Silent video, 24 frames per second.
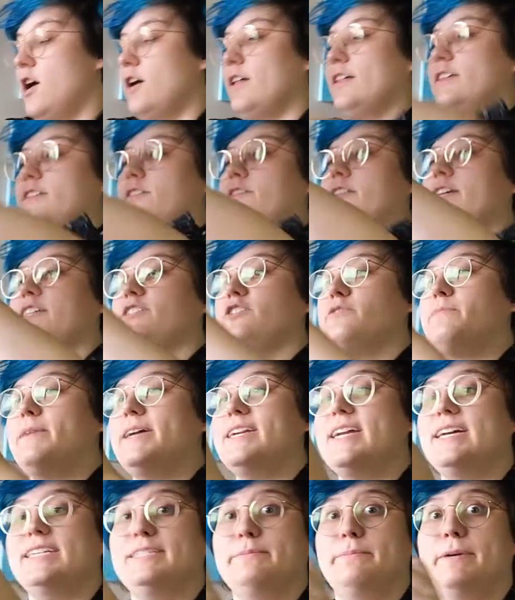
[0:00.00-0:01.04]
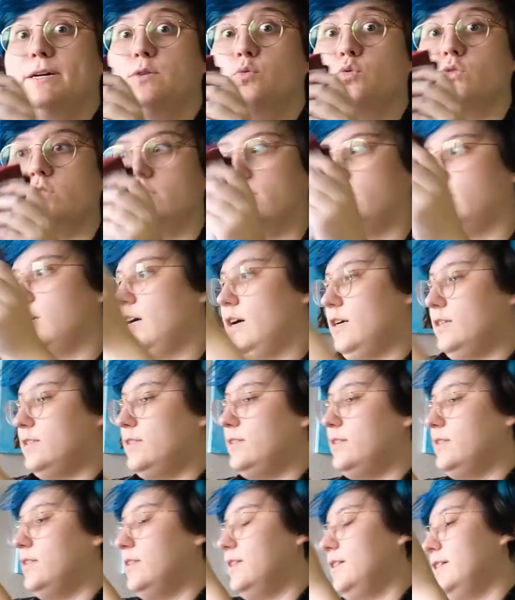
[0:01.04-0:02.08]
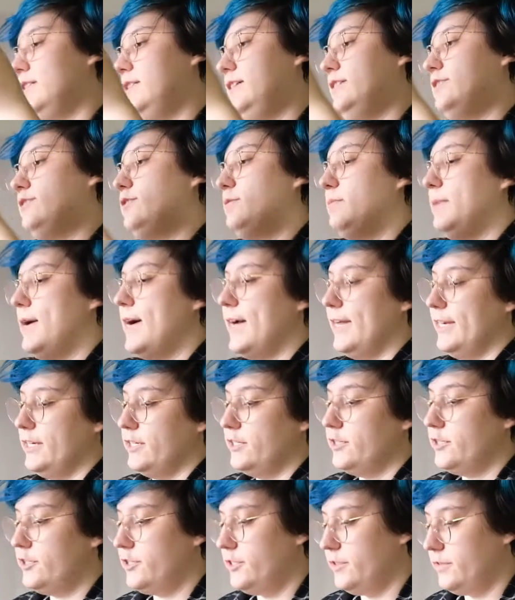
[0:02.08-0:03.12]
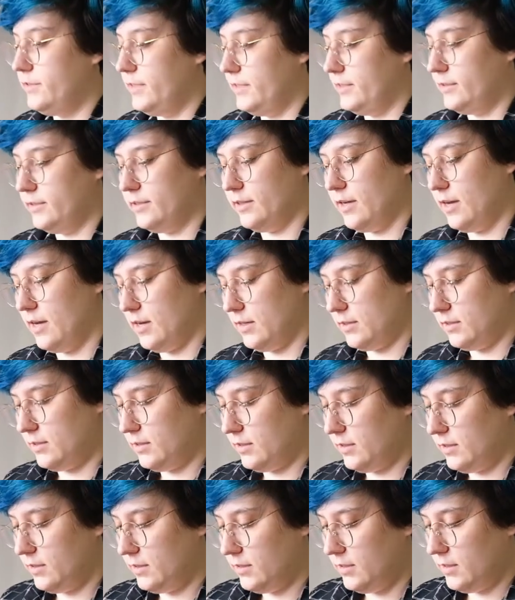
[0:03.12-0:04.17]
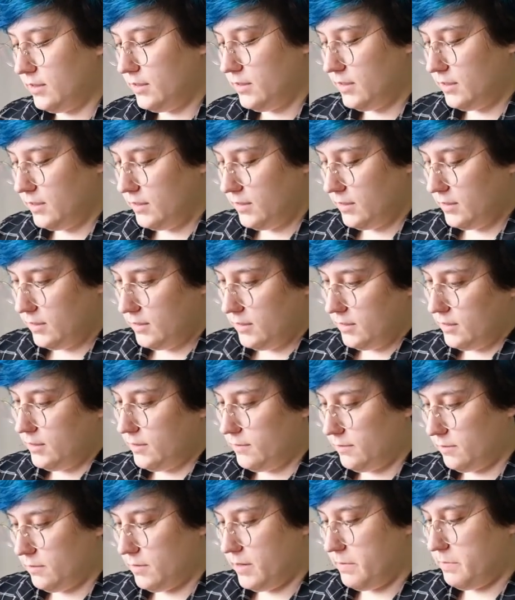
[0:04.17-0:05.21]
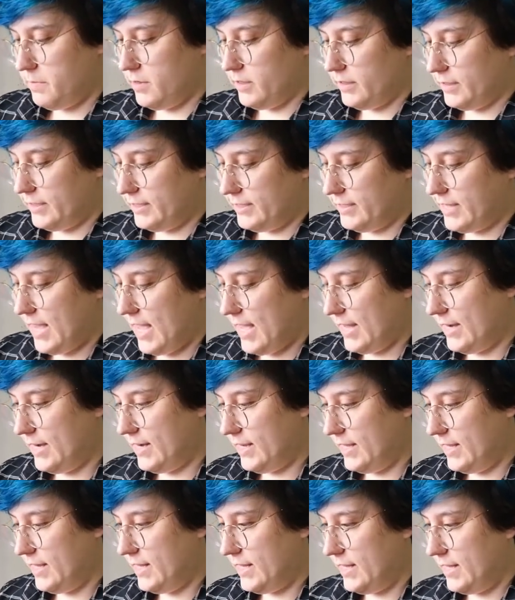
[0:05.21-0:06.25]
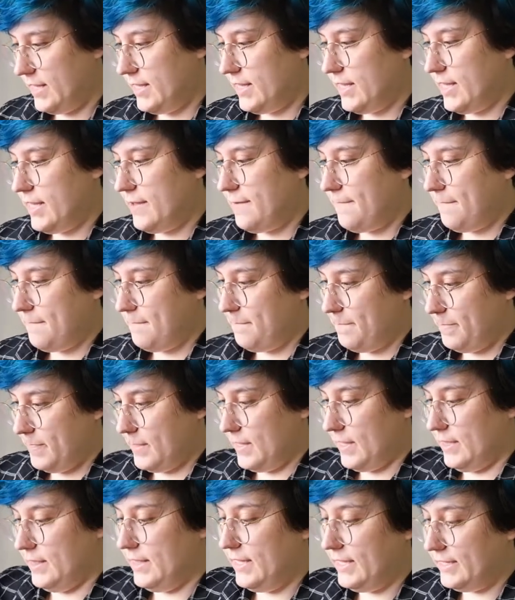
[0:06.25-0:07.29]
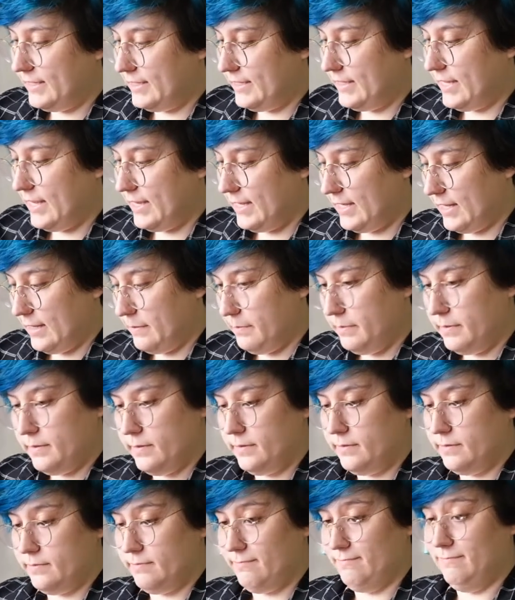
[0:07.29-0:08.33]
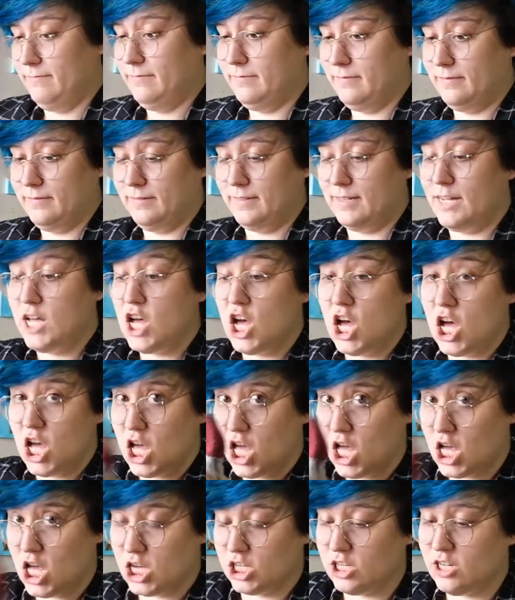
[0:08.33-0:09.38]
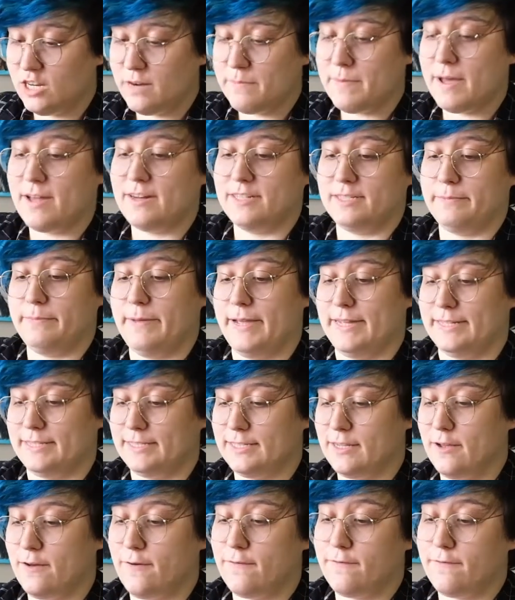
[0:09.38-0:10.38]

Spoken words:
So these are my nice big wool socks. These are my shooting socks for when I'm on set. And these take up a good amount of space.